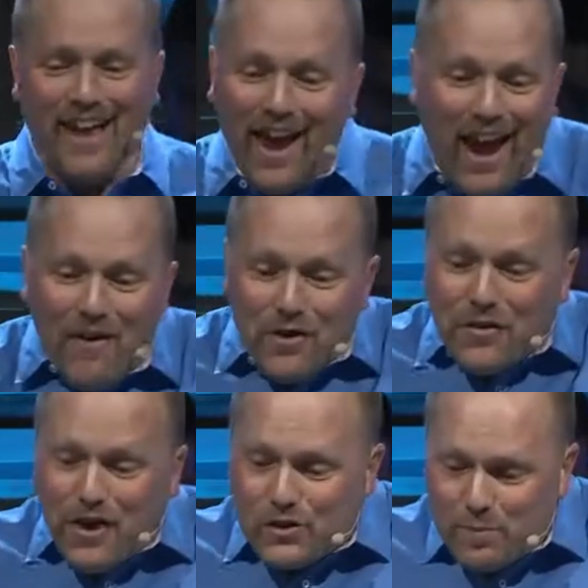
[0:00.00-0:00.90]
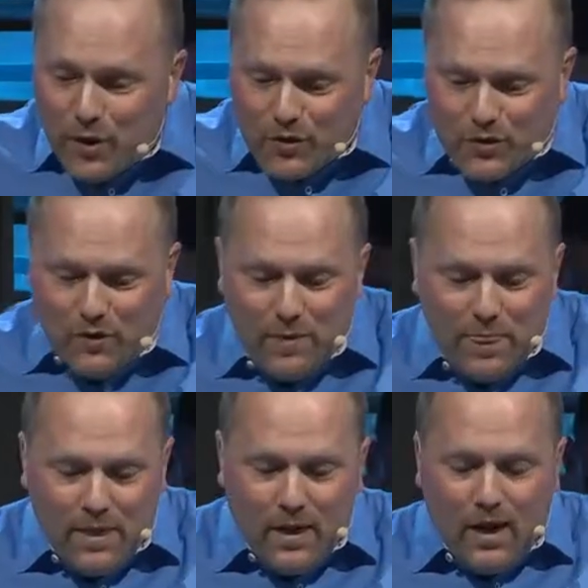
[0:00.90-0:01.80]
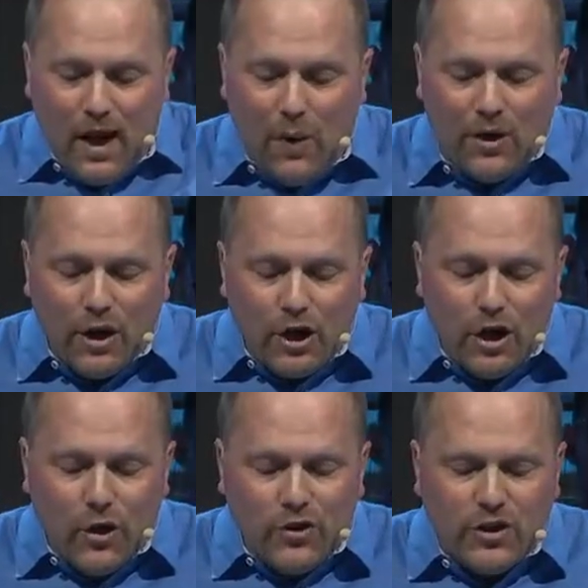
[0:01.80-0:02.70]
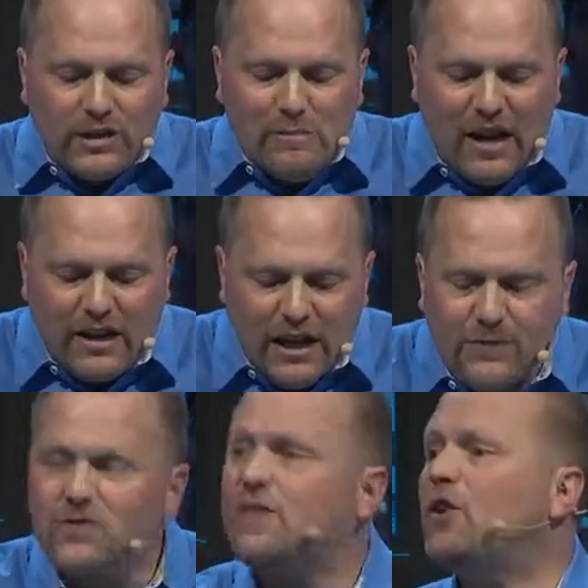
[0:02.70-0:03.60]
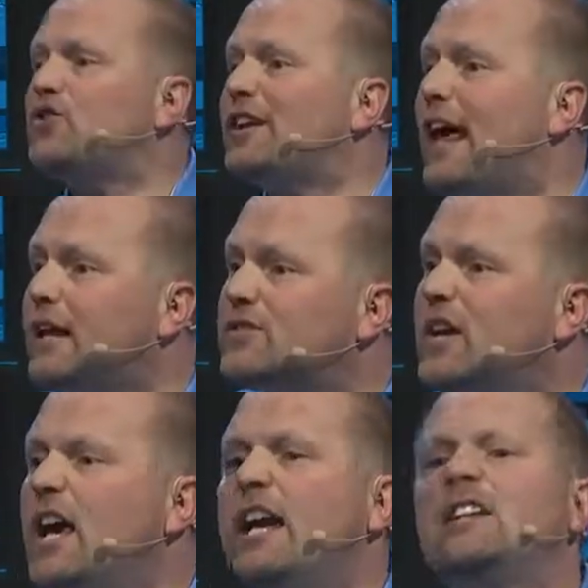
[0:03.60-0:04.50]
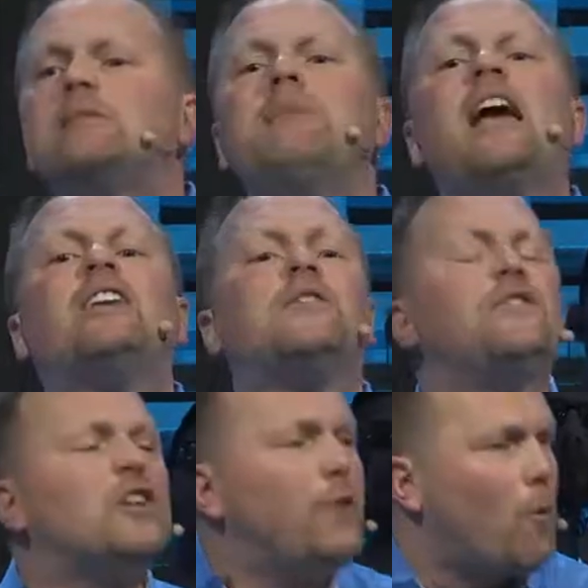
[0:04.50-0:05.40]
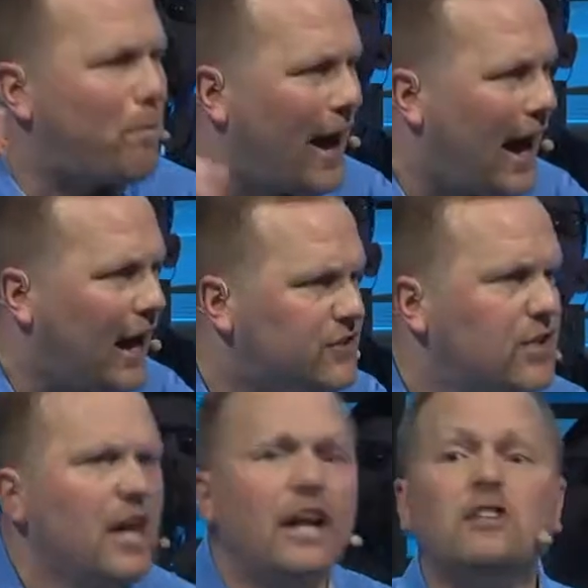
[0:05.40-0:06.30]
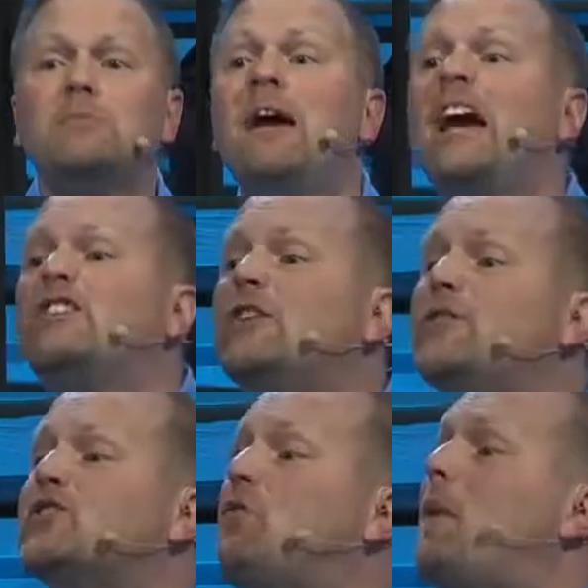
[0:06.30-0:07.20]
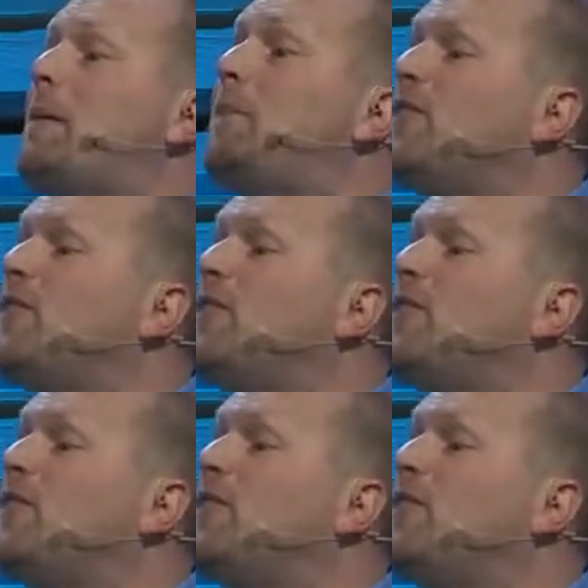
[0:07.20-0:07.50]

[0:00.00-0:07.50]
Everything's spiritual. I want to encourage you, it doesn't make a difference of your genetics. It doesn't make a difference of your past. It doesn't make a difference of what people have